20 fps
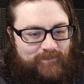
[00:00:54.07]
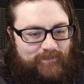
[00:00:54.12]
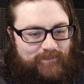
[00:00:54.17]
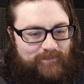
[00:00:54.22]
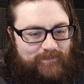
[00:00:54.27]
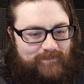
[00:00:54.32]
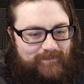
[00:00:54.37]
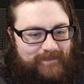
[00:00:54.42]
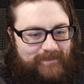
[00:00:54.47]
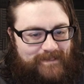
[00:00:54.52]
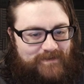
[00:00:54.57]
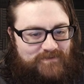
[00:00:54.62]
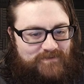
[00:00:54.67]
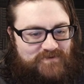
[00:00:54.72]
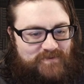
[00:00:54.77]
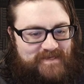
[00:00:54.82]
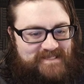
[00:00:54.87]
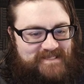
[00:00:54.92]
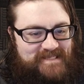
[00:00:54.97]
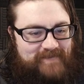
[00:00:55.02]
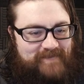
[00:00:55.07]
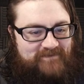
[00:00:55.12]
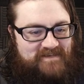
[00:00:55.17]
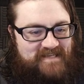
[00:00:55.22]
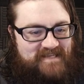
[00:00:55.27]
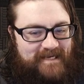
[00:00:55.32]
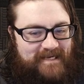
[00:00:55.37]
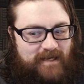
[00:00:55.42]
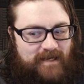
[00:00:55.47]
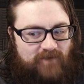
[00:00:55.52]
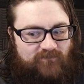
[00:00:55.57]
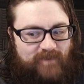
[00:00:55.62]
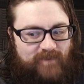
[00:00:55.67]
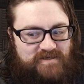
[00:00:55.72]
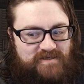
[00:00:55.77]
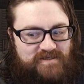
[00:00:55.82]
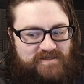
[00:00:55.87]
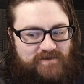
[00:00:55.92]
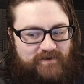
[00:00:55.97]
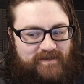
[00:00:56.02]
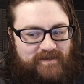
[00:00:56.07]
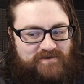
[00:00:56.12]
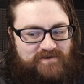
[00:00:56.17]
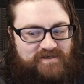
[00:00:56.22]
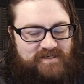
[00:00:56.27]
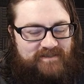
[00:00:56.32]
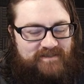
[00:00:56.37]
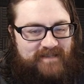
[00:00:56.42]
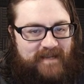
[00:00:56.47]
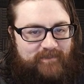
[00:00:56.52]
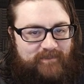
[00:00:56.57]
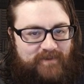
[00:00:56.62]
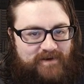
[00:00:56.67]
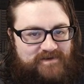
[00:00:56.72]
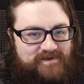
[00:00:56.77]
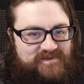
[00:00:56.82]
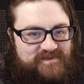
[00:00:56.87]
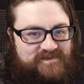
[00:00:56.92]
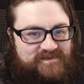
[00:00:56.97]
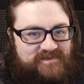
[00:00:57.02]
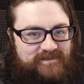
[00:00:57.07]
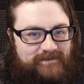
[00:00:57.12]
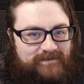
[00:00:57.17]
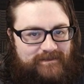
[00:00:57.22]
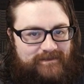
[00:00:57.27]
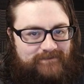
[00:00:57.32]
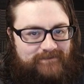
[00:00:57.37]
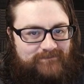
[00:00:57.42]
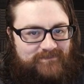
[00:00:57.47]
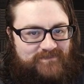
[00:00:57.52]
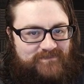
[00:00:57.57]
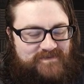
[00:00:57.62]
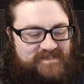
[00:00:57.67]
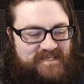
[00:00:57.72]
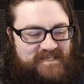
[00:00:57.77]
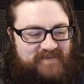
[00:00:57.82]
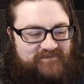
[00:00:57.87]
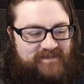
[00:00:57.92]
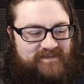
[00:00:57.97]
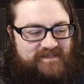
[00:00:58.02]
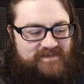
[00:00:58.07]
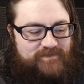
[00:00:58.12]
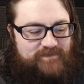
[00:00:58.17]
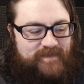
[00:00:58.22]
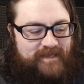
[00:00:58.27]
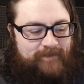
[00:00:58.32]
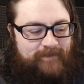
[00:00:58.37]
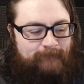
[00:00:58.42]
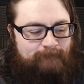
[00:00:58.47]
2017 off by showing you shit that I purchased and was gifted to me.